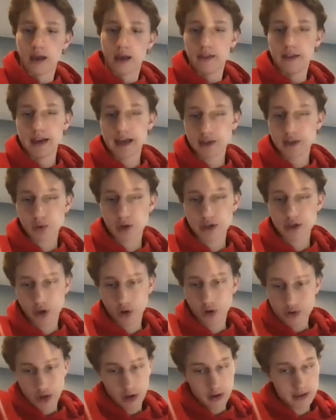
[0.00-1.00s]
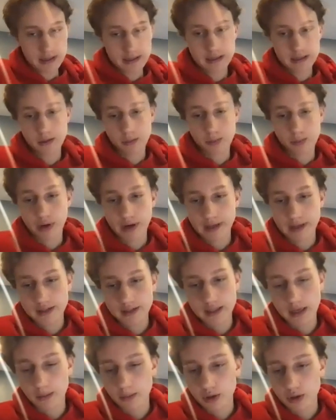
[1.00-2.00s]
The next one is Ozark. This is a pretty
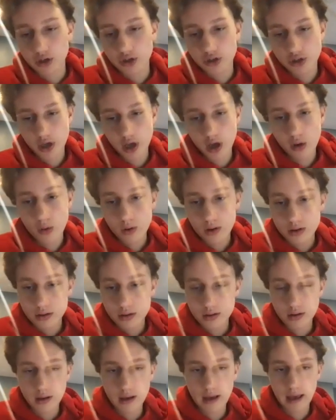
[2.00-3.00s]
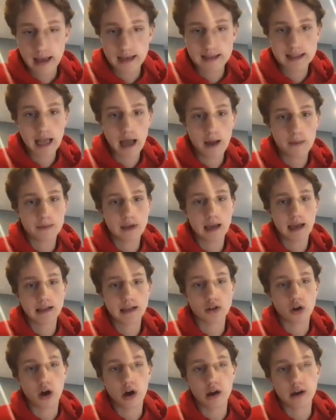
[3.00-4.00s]
similar show, except
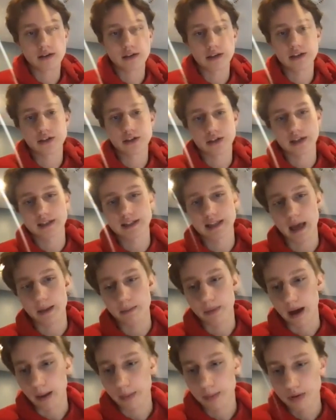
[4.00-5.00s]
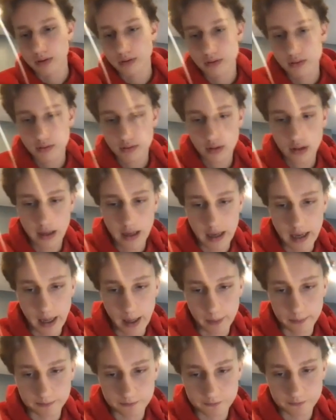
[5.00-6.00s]
it's honestly just a step up
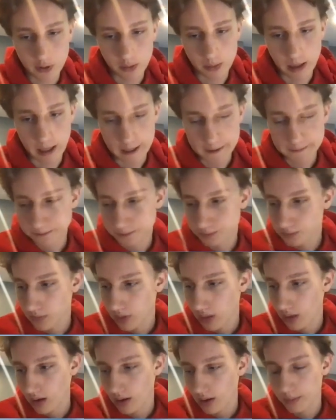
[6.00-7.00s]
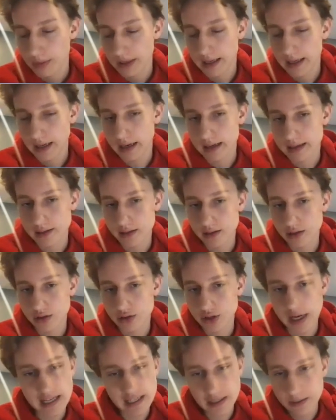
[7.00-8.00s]
for me, because
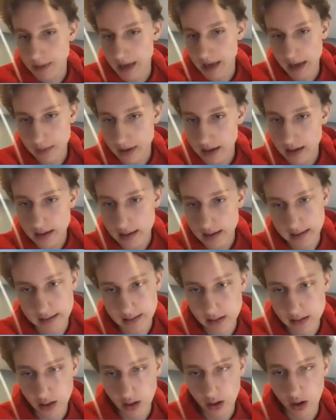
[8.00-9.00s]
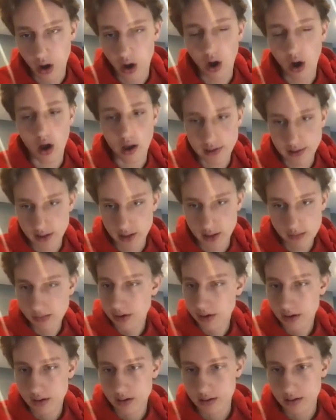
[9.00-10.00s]
Jason Bateman is awesome